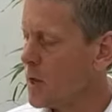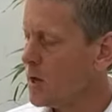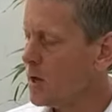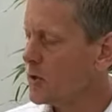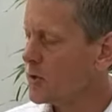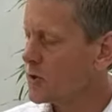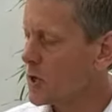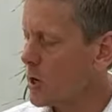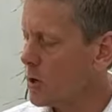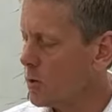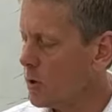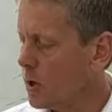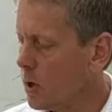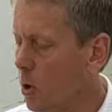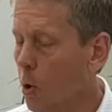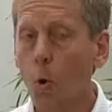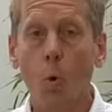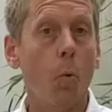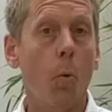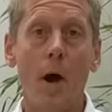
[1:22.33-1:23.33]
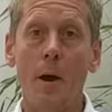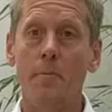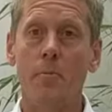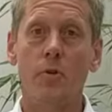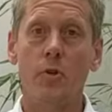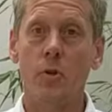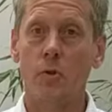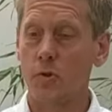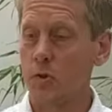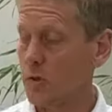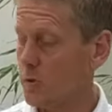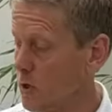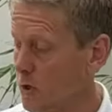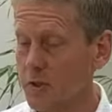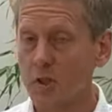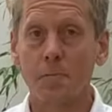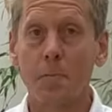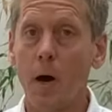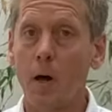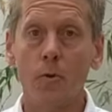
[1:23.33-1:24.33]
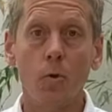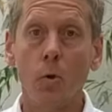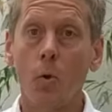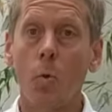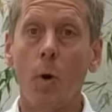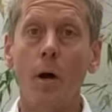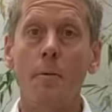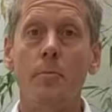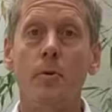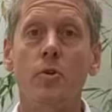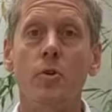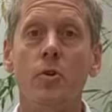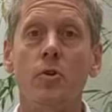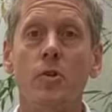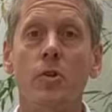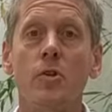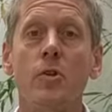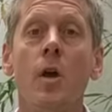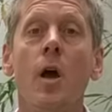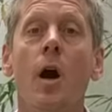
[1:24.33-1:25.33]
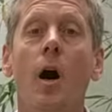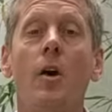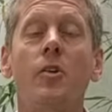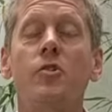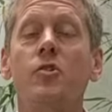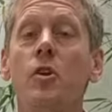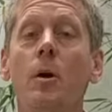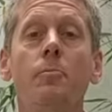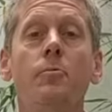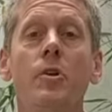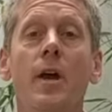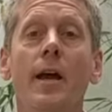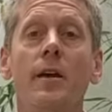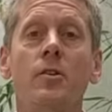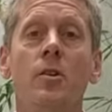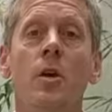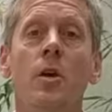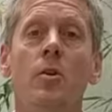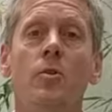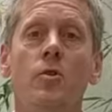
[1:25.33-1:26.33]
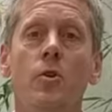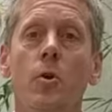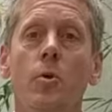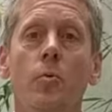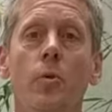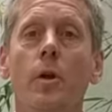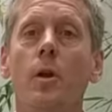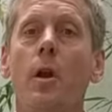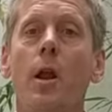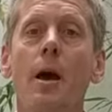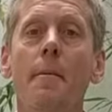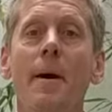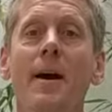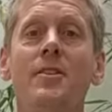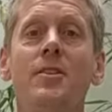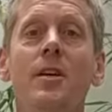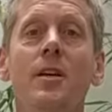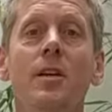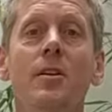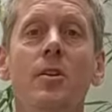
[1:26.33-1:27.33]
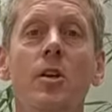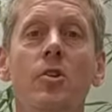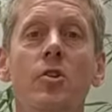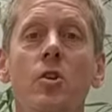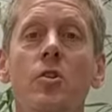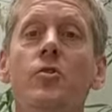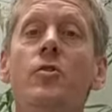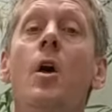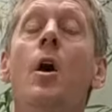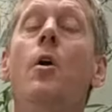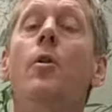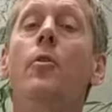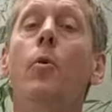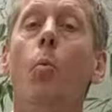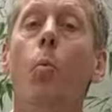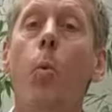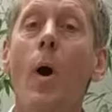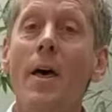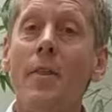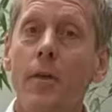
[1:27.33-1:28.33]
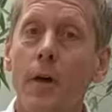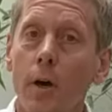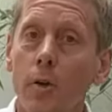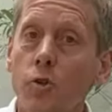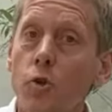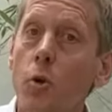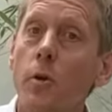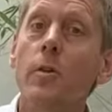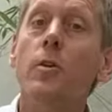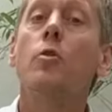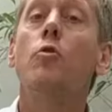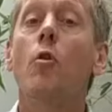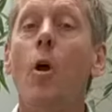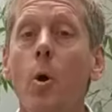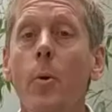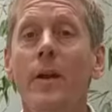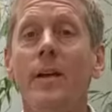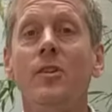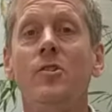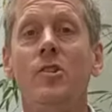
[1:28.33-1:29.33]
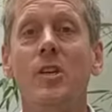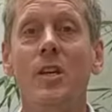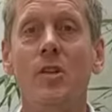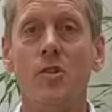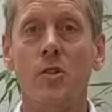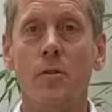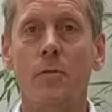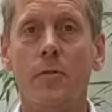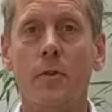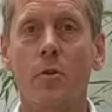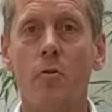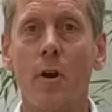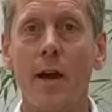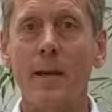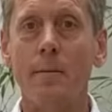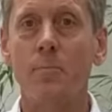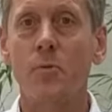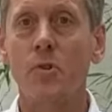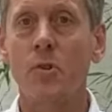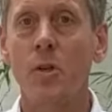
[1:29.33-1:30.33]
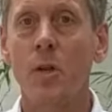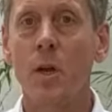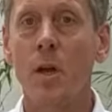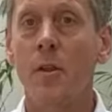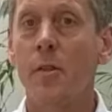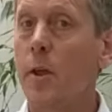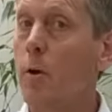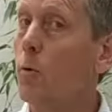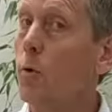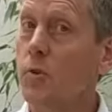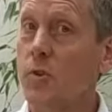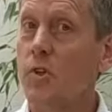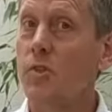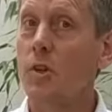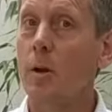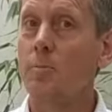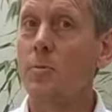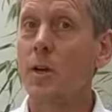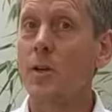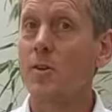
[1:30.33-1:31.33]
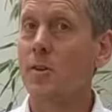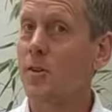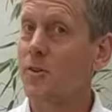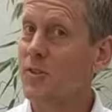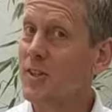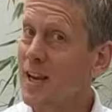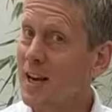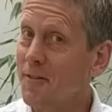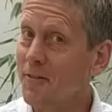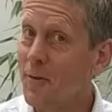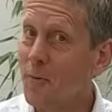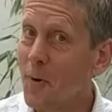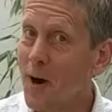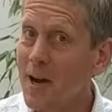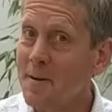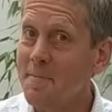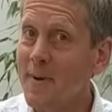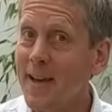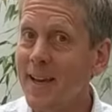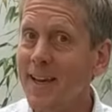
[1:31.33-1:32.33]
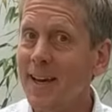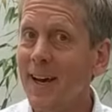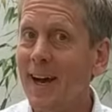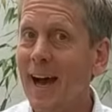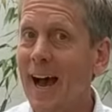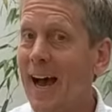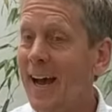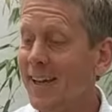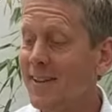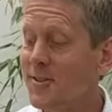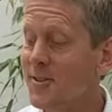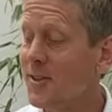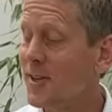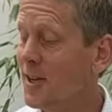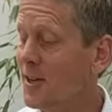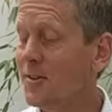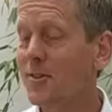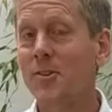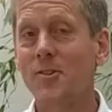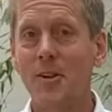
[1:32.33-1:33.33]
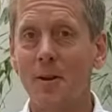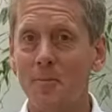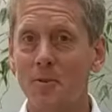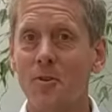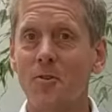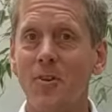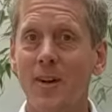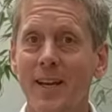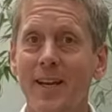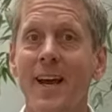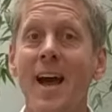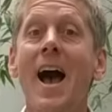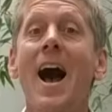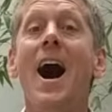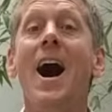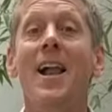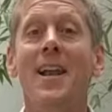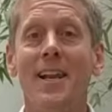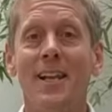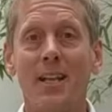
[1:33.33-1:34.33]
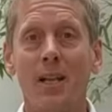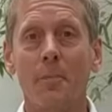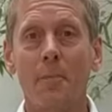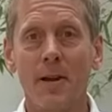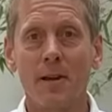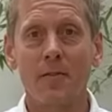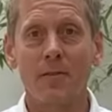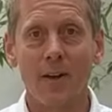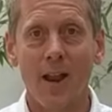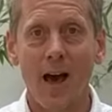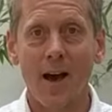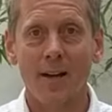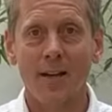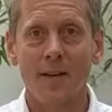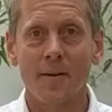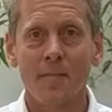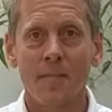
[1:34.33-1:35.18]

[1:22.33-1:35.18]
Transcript: So all wine producers, not just Barton, all wine producers are subject to the climatic conditions, the weather during the growing season of the grapes. They're also subject to the skill of the winemaker and, to some degree, a little bit of luck.